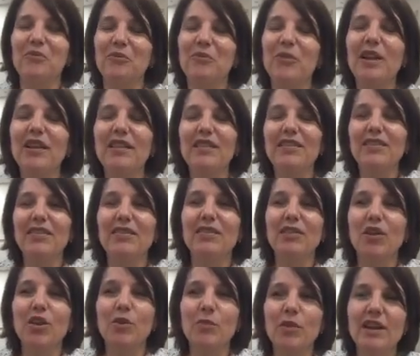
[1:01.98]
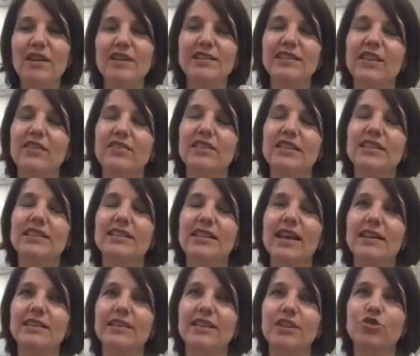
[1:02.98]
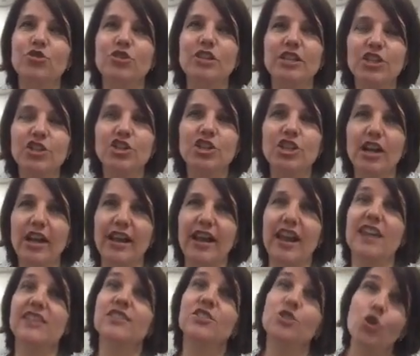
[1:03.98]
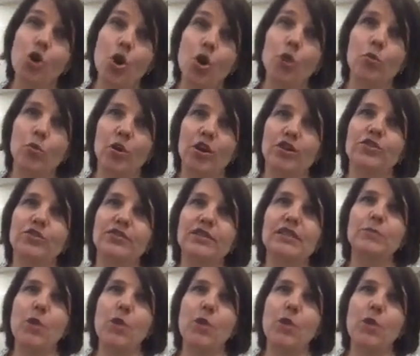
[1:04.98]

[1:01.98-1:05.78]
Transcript: Well, the community services sector traditionally has not worked on